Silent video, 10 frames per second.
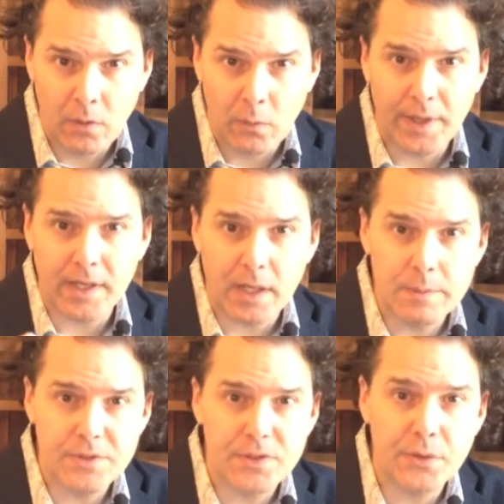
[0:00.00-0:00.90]
when it
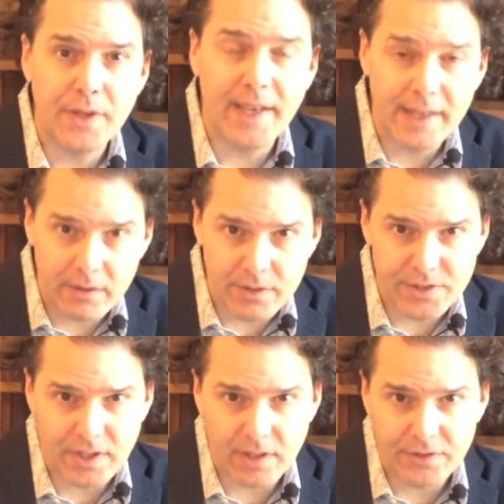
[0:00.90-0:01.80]
comes to getting
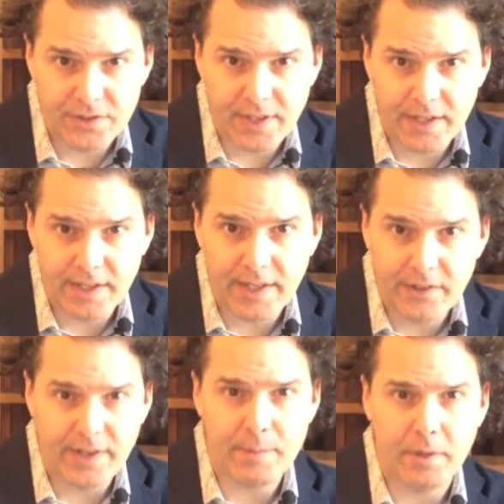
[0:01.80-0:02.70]
results in
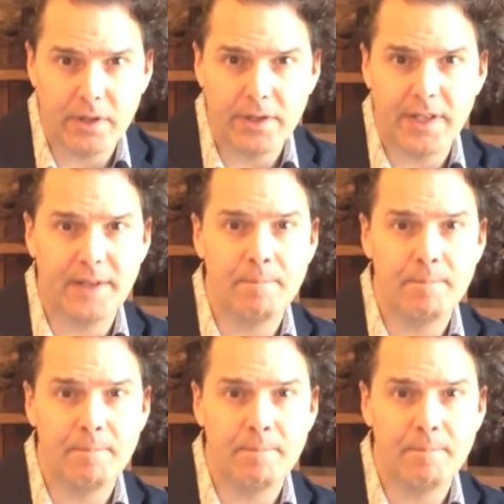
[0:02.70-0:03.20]
internet marketing.